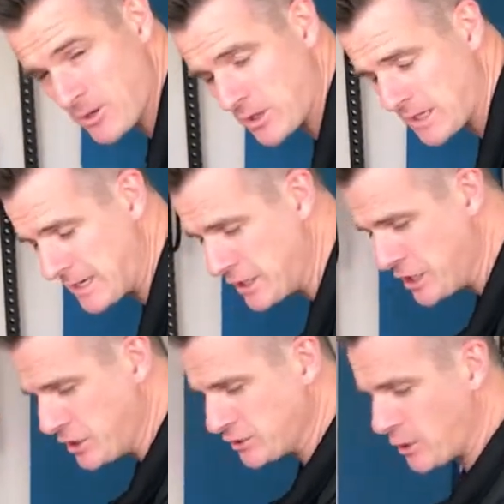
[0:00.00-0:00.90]
Okay,
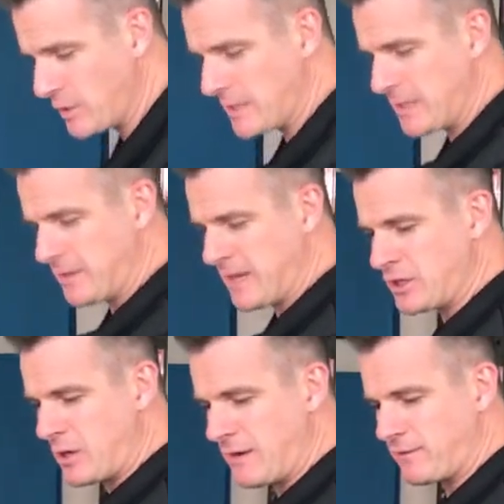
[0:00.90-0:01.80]
so they
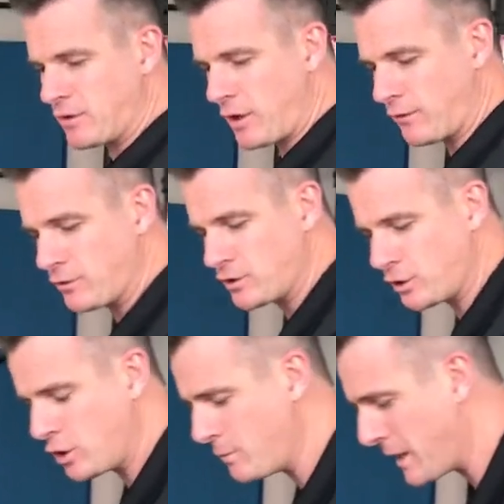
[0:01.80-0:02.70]
don't have to go through
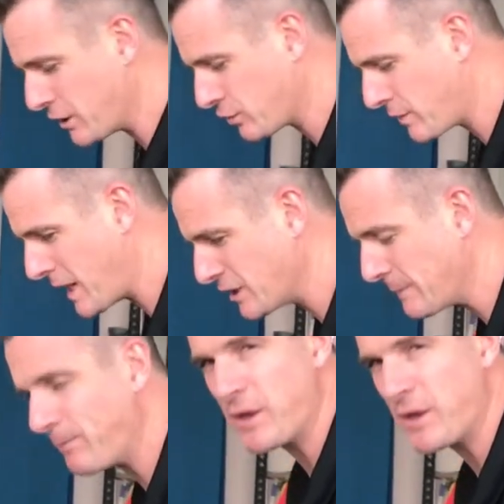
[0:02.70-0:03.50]
too much range.